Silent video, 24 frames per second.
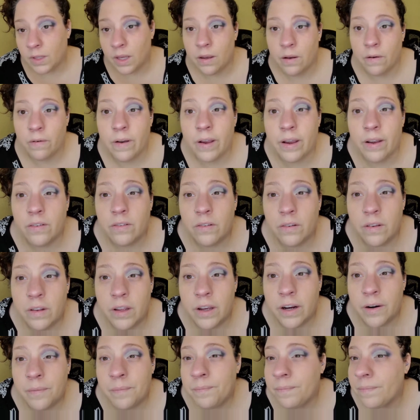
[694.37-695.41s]
Okay, so
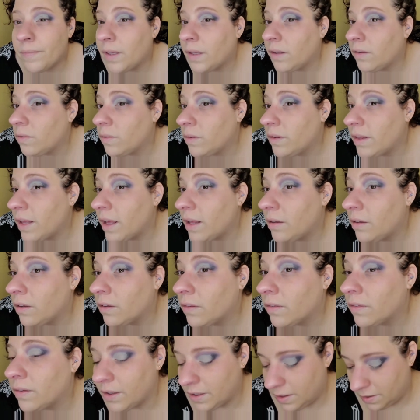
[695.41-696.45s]
there, that's what that
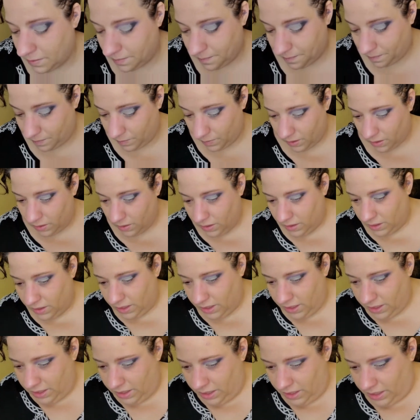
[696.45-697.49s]
looks like.
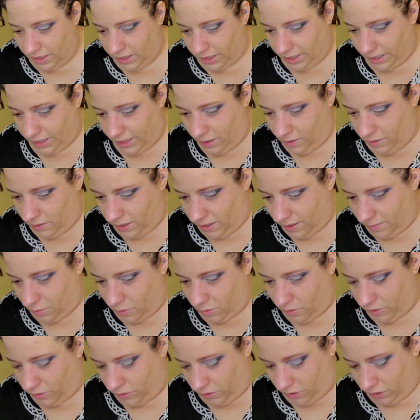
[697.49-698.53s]
And now I'm
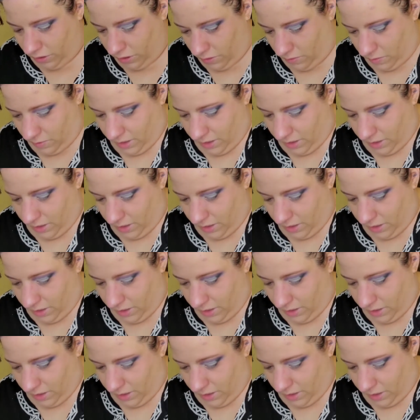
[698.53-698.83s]
going to go